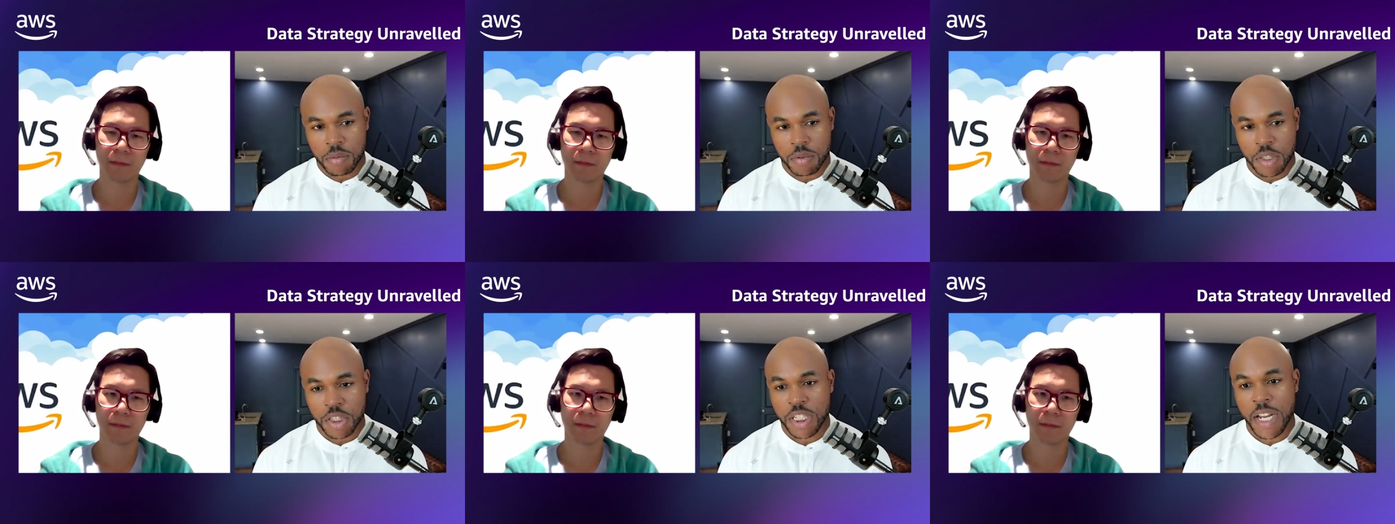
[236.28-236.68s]

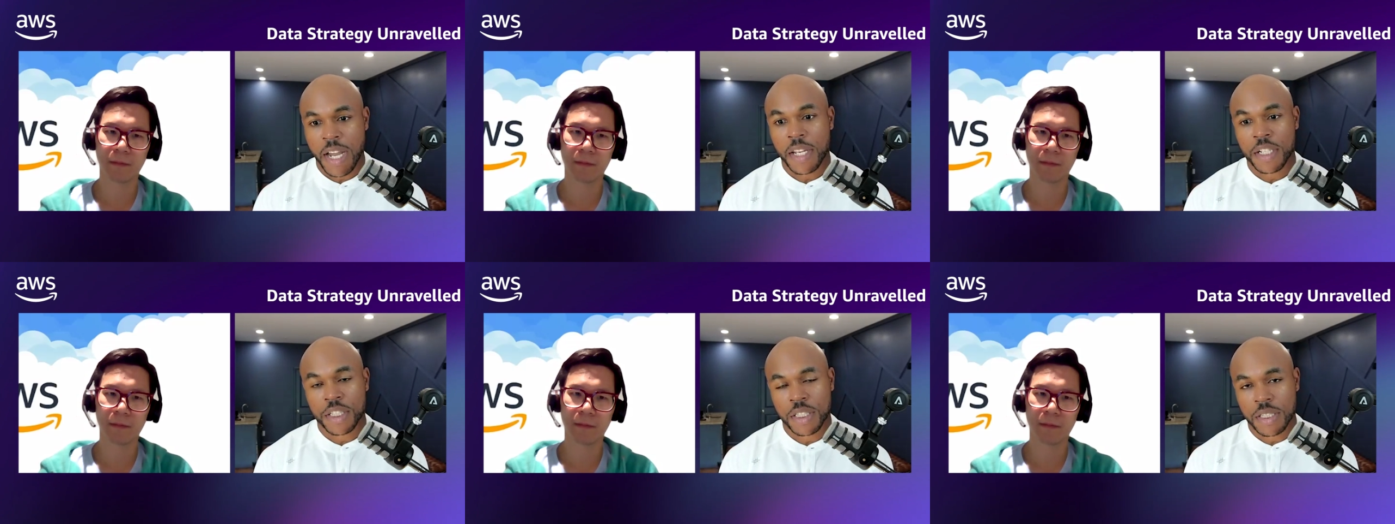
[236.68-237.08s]
Speaker 1: the
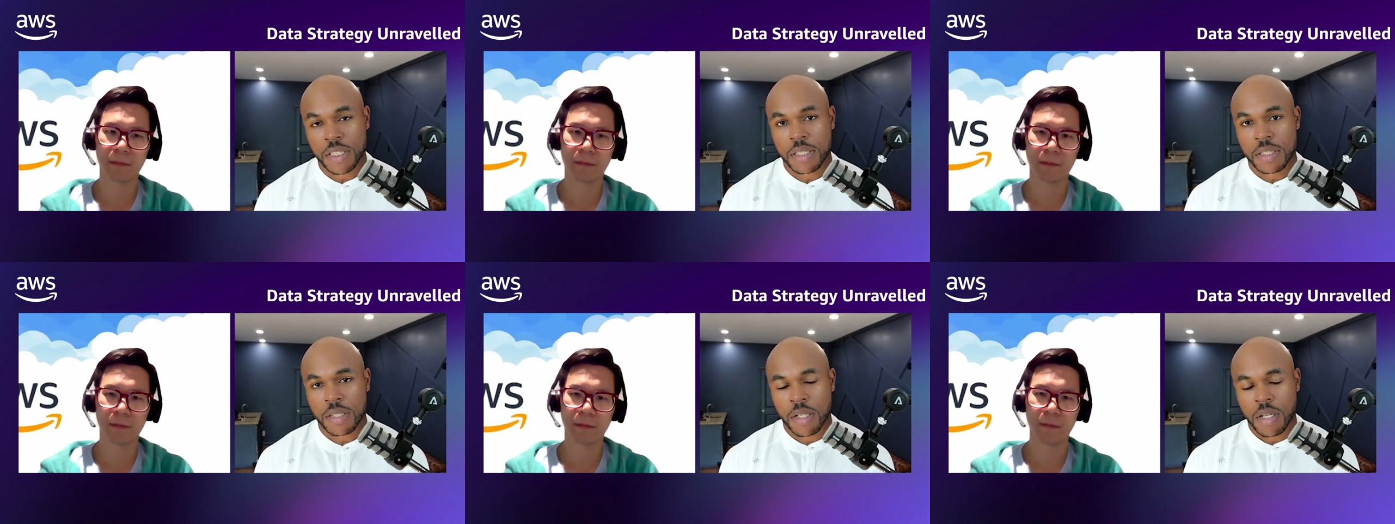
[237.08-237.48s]

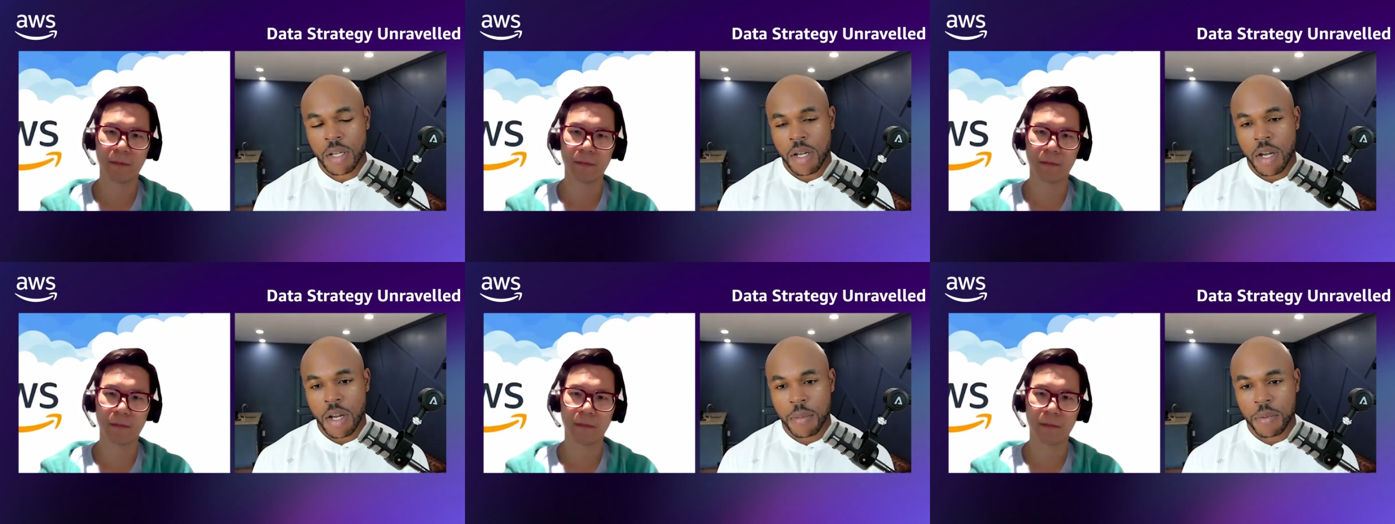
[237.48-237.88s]
challenges,
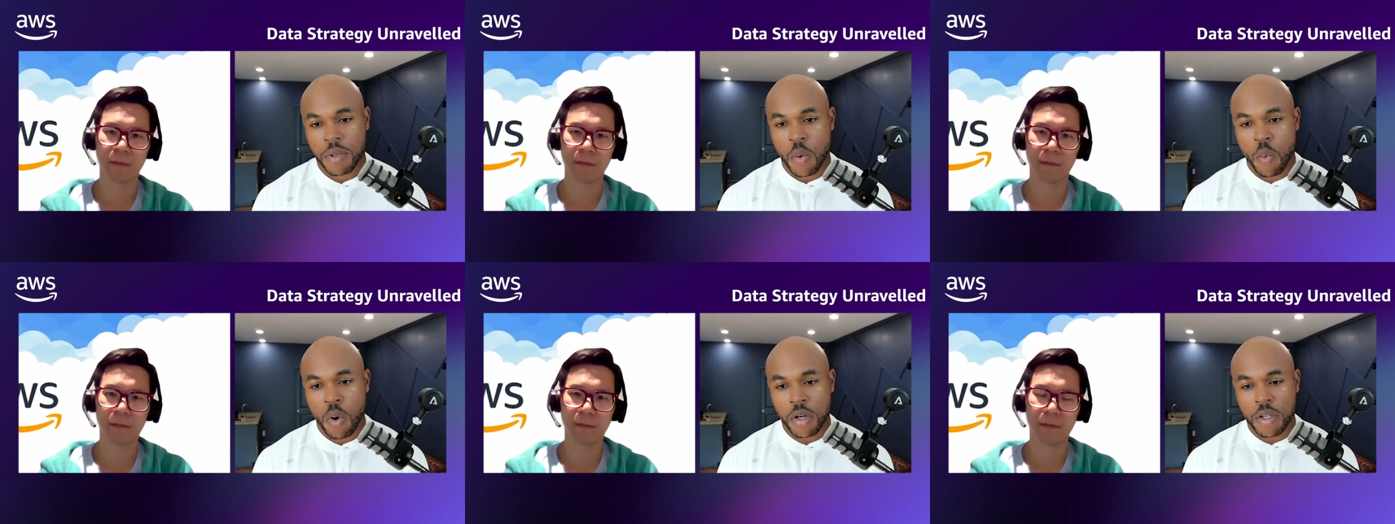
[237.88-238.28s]
um, you
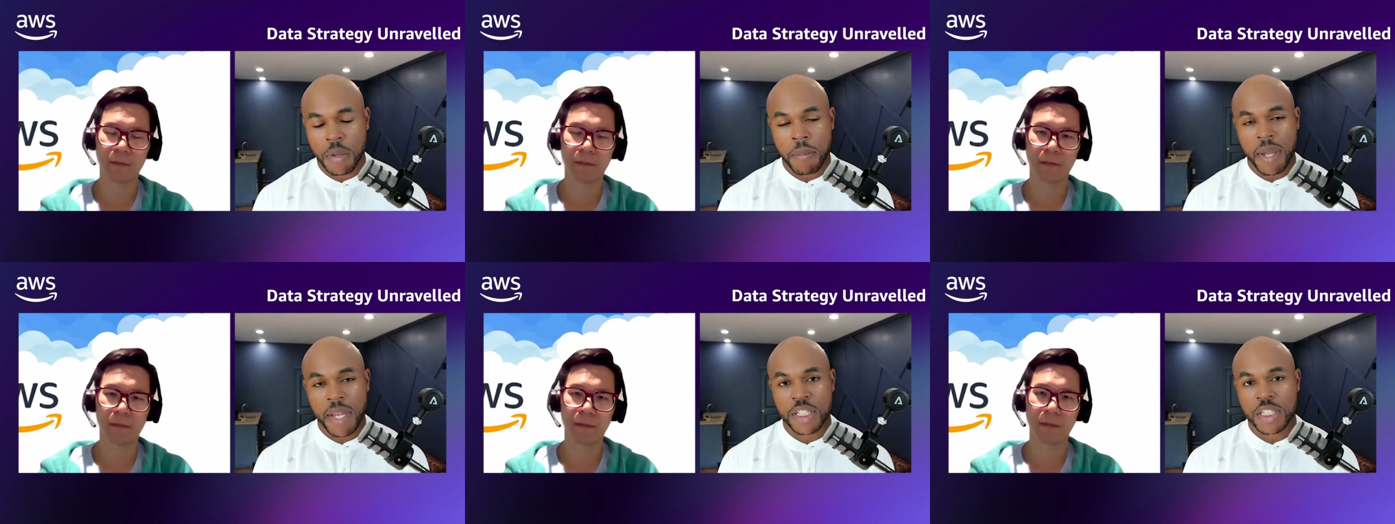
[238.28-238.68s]
know what are the
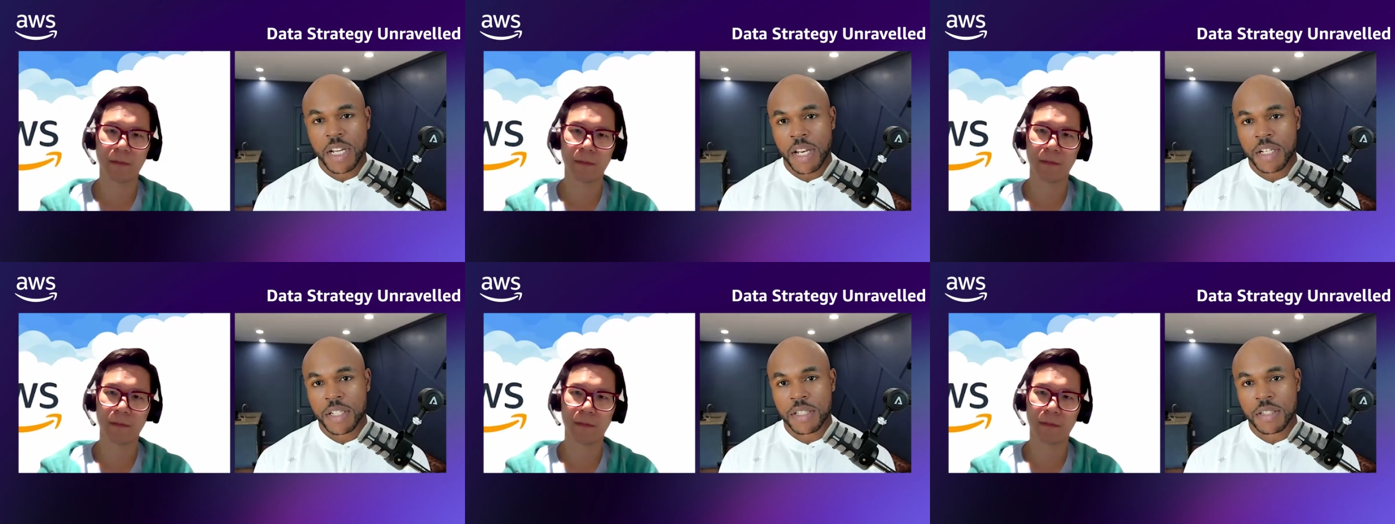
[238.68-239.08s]
main
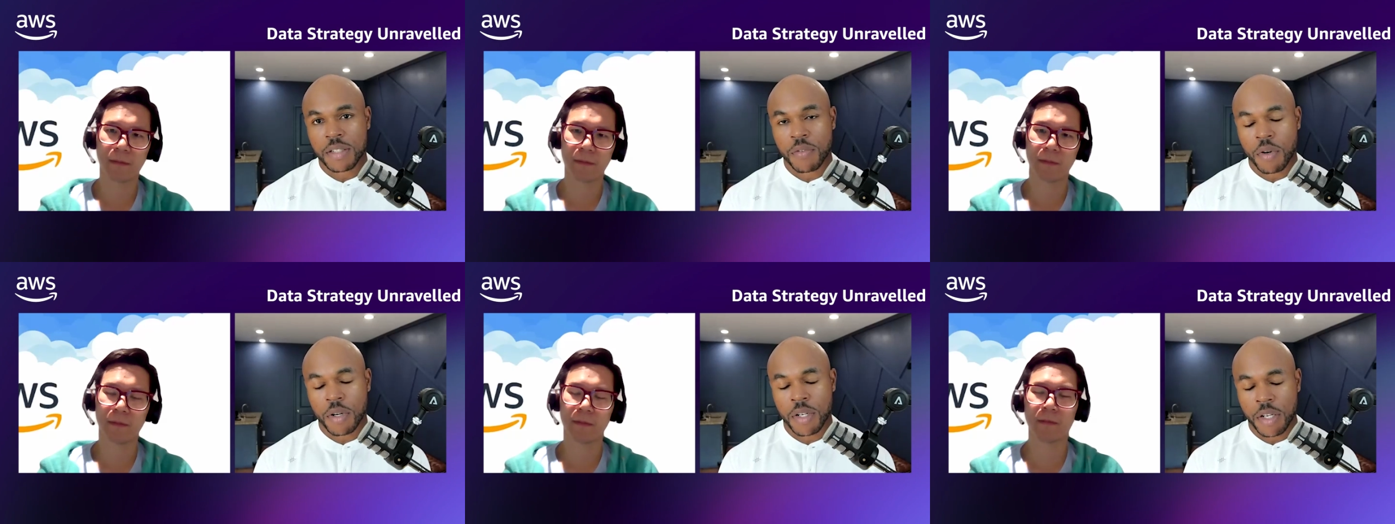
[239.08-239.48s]
challenges
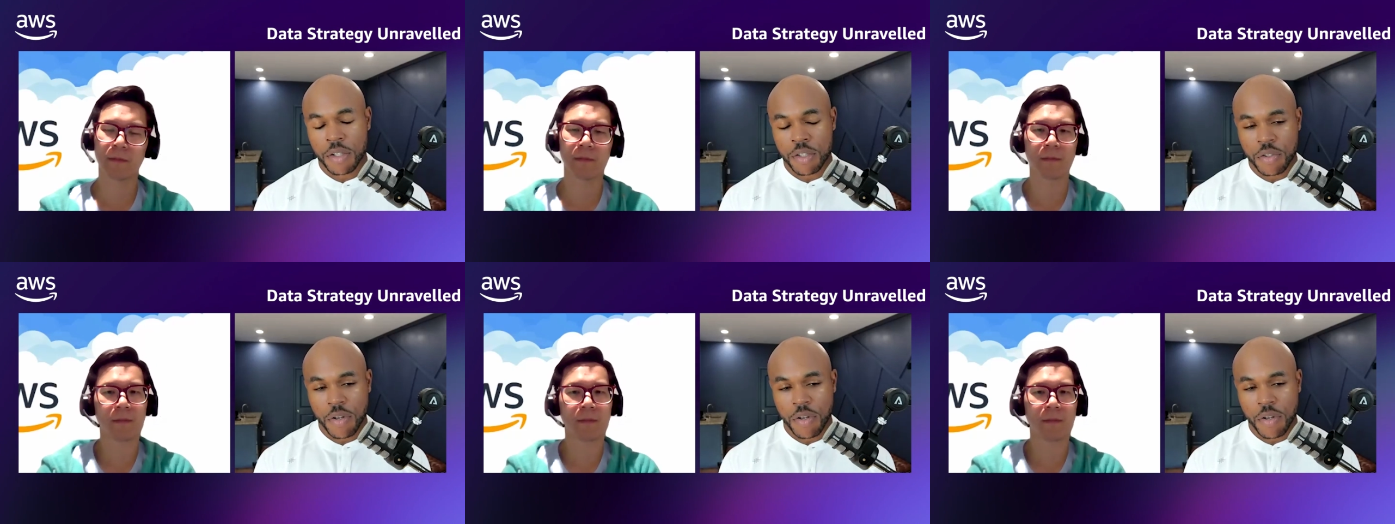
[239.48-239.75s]
for a data